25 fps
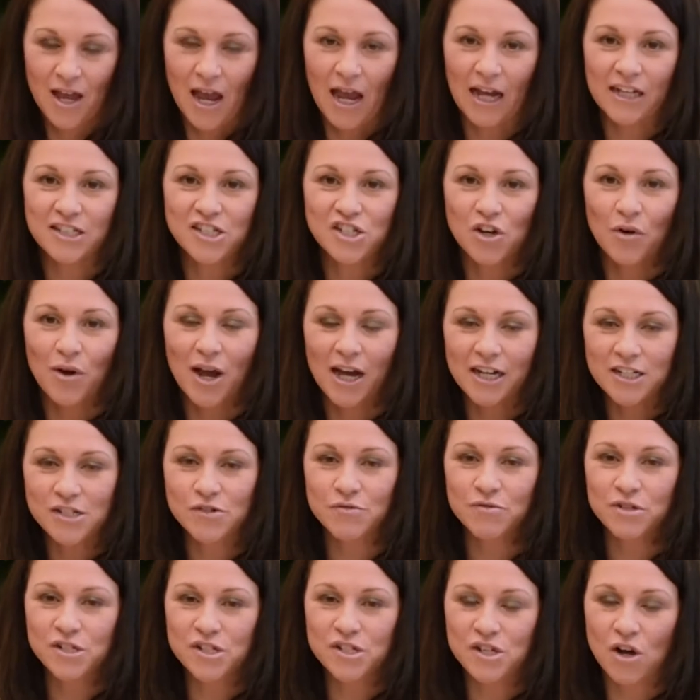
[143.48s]
And so as
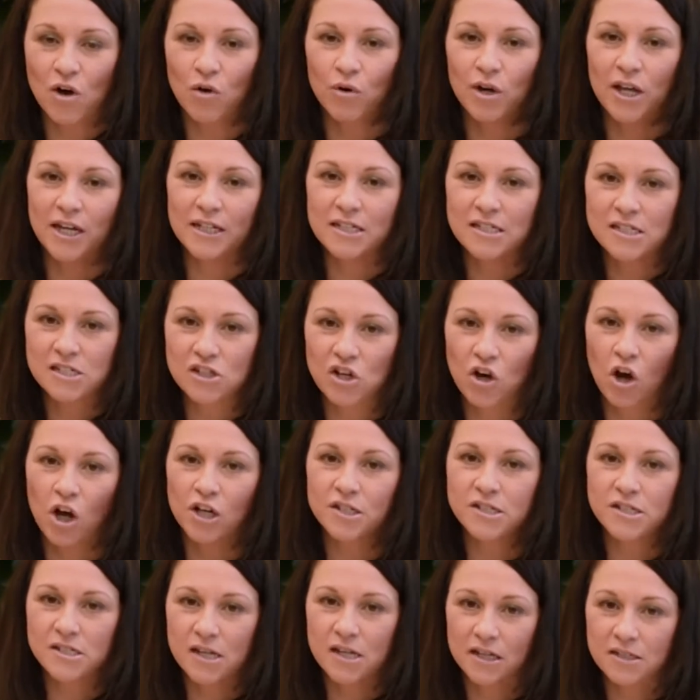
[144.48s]
a result, it
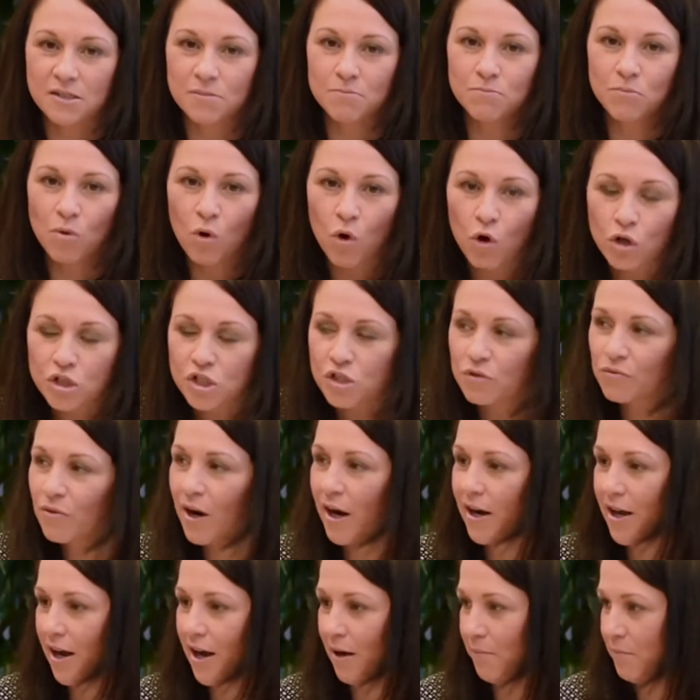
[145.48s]
costs us more to
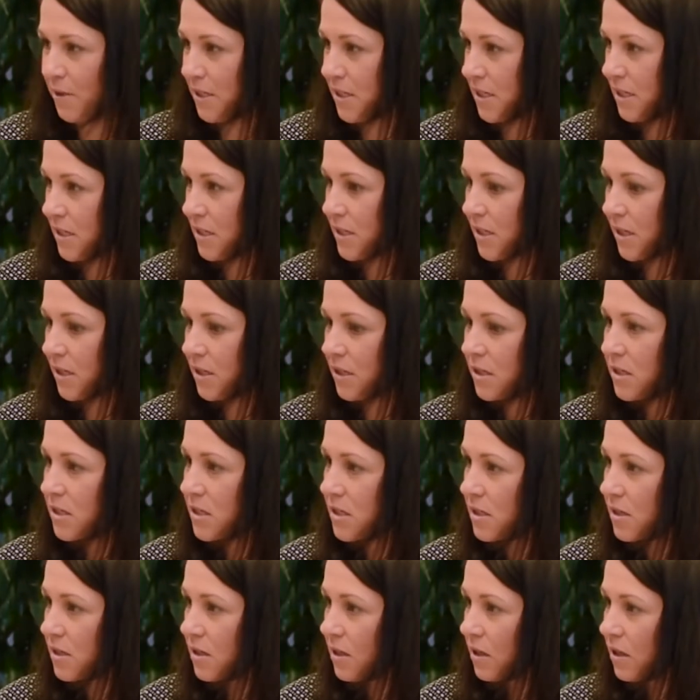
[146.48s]
run our
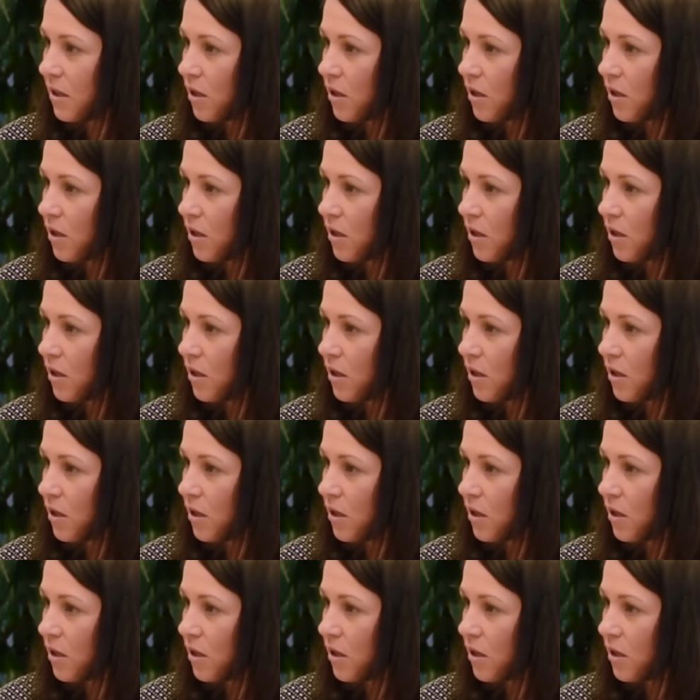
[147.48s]
businesses.